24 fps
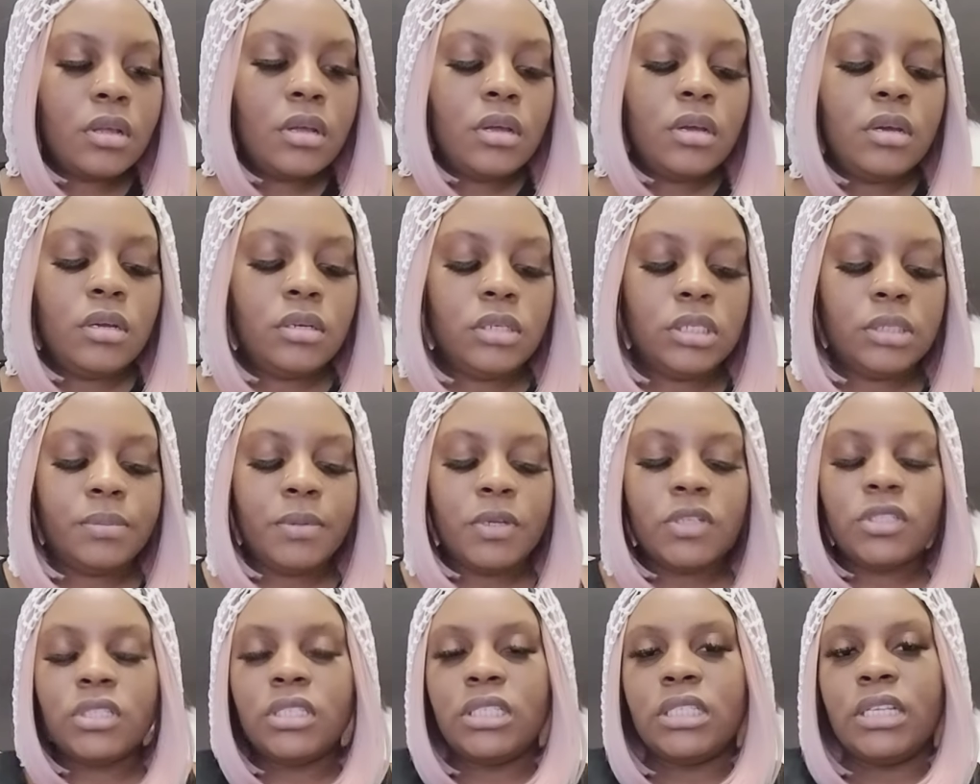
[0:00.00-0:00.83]
This
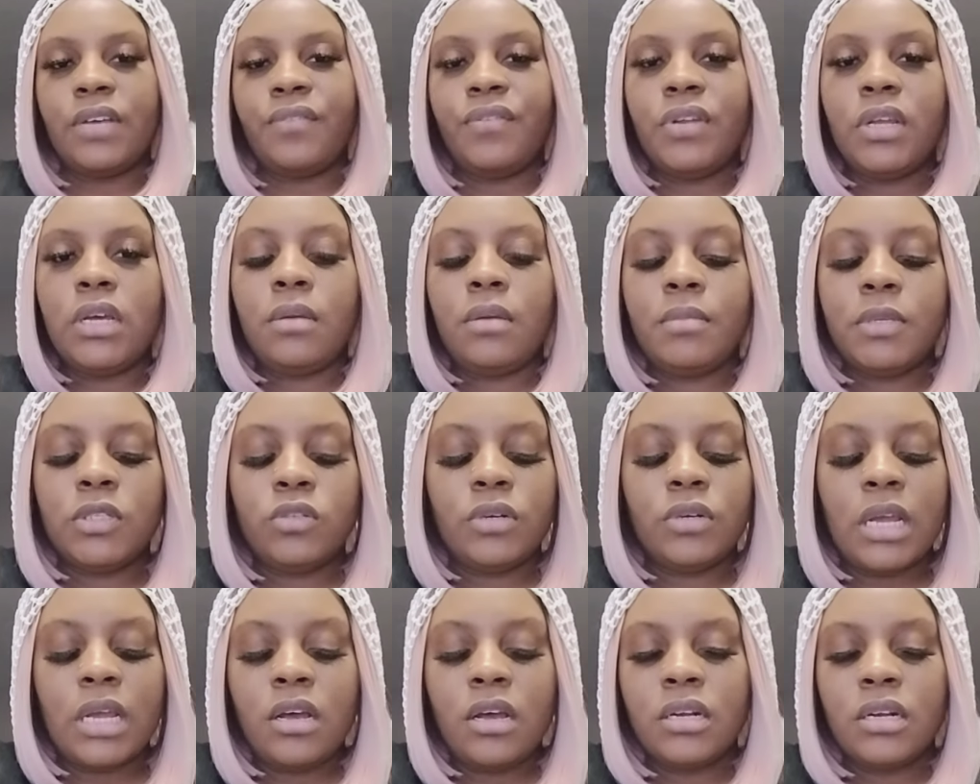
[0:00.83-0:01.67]
person is definitely coming to
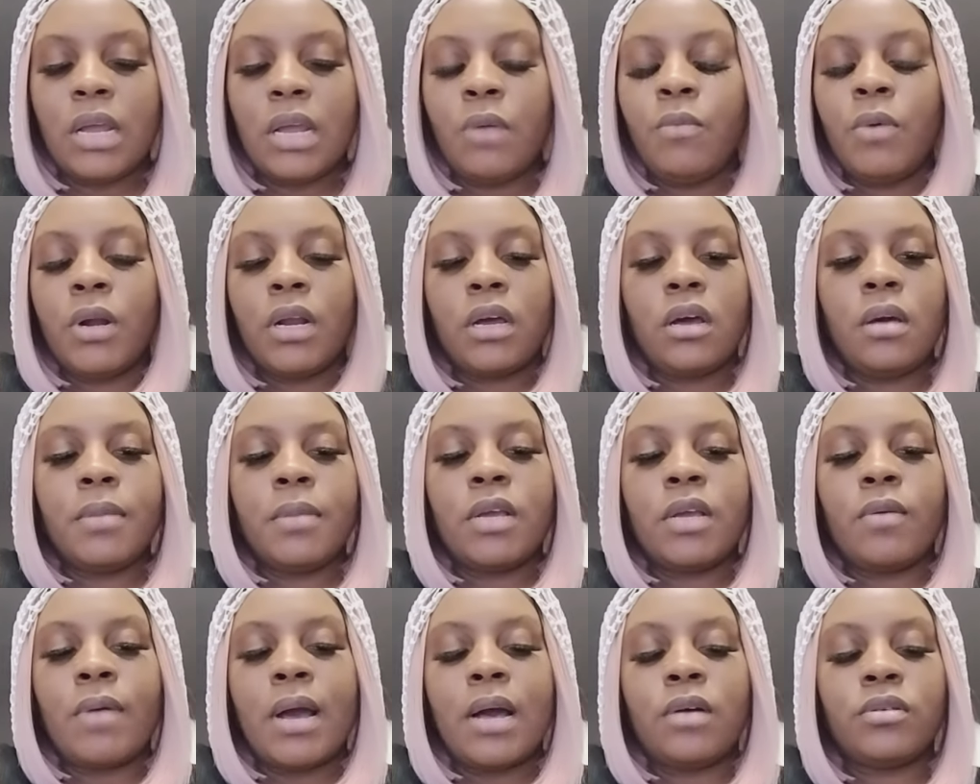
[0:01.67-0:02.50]
it. They want to come to
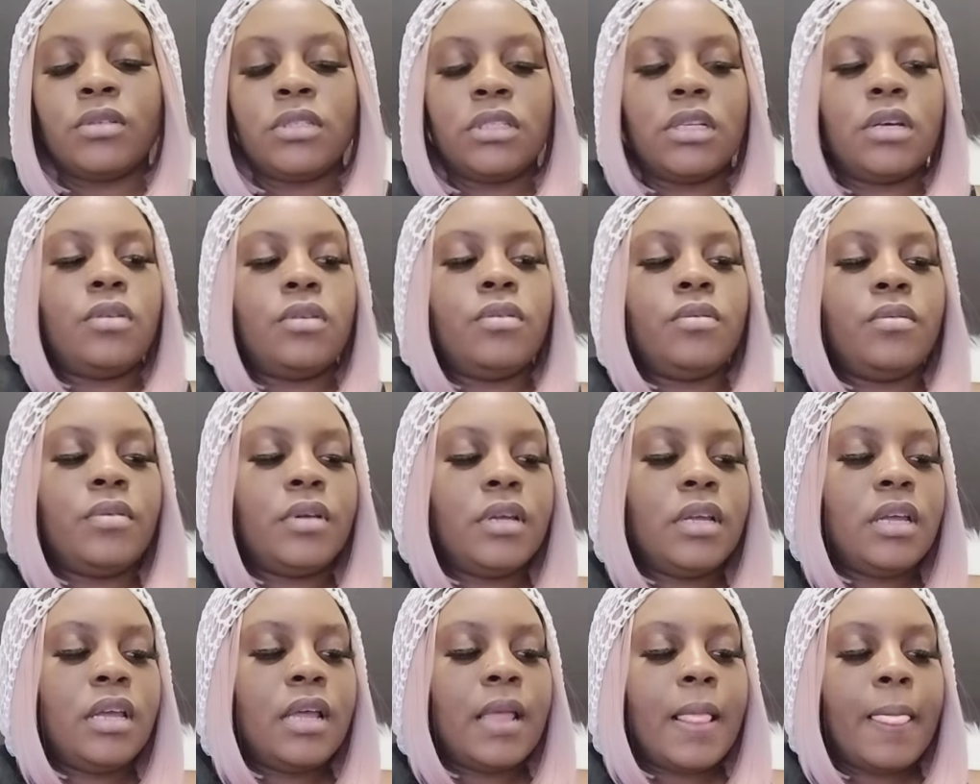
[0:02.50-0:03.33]
your house, though.
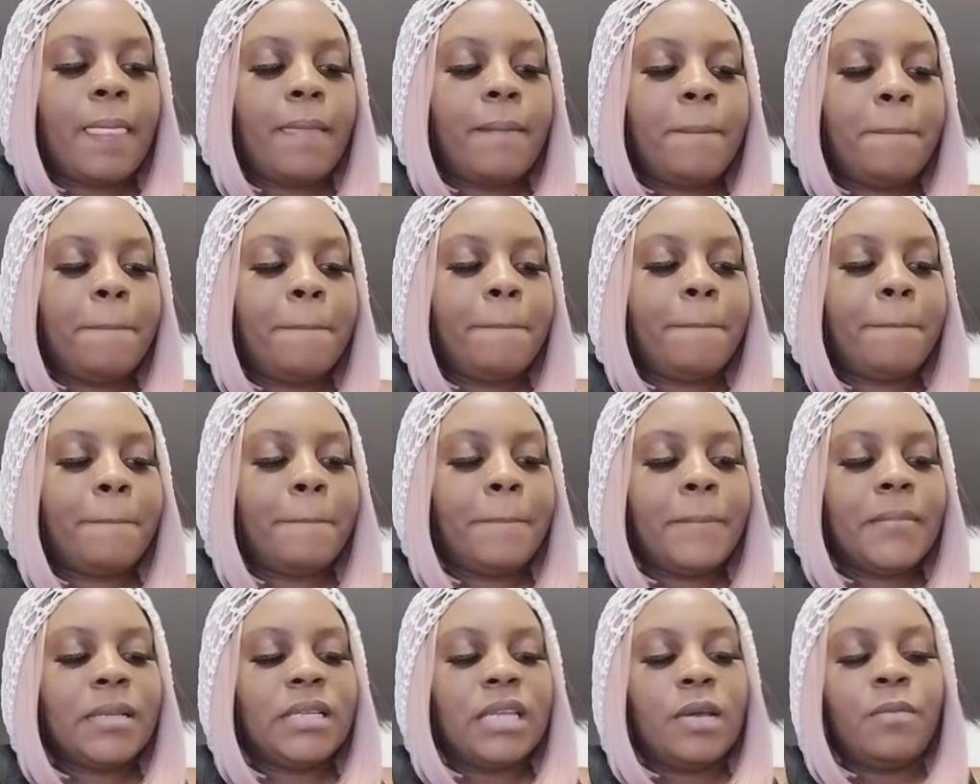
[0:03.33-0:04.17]

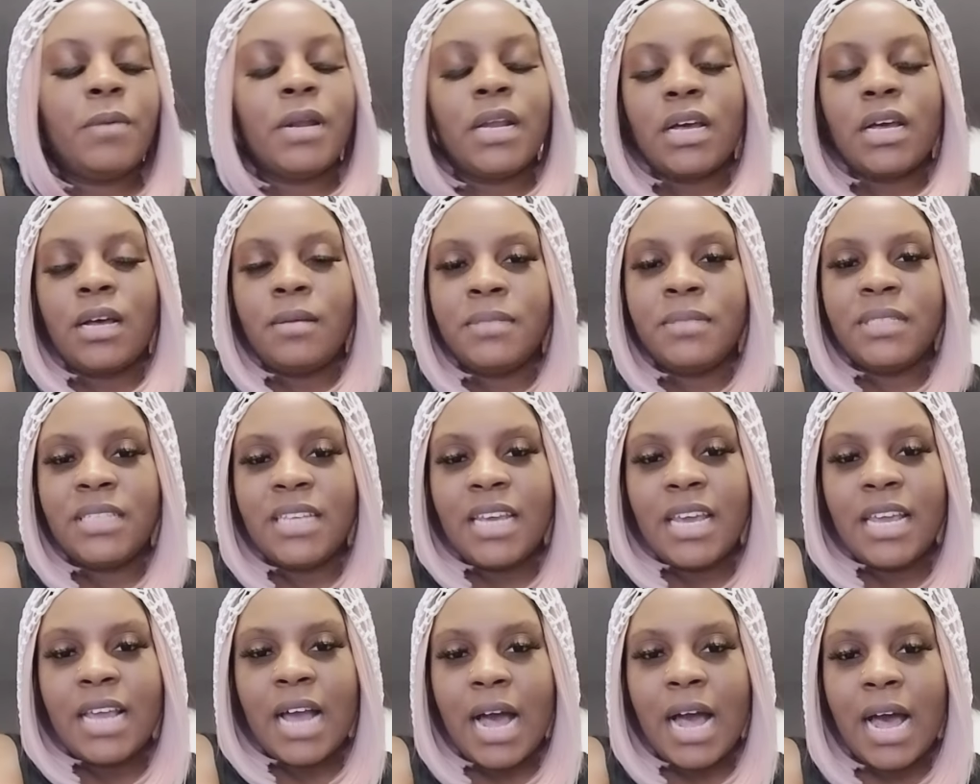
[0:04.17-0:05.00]
They want to come to your
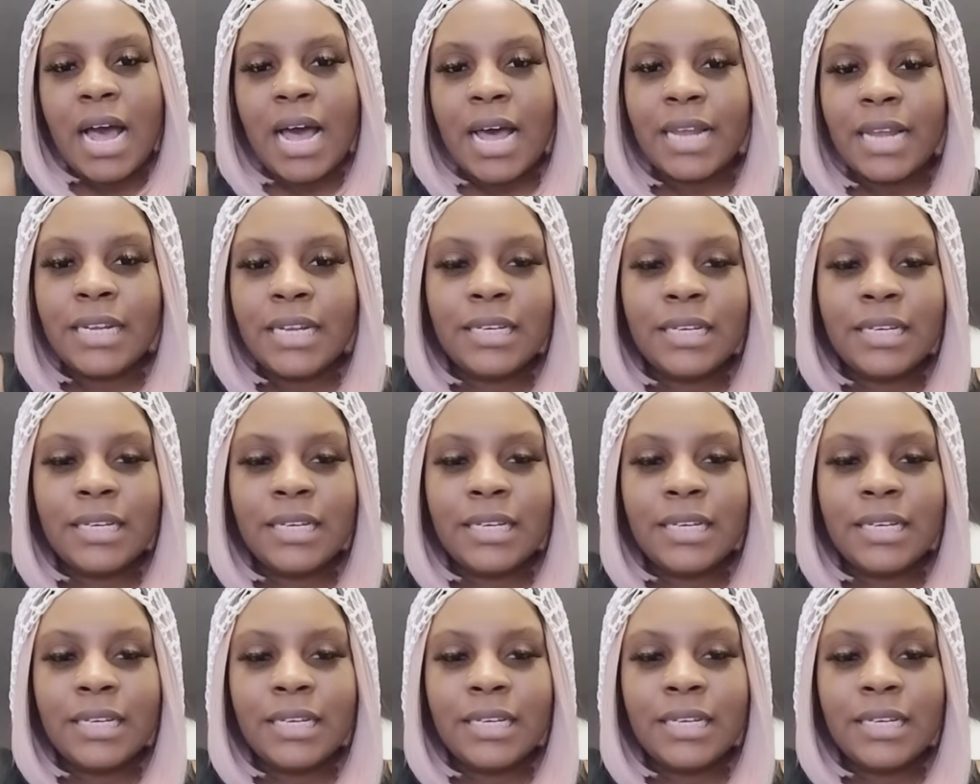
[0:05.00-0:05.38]
yard.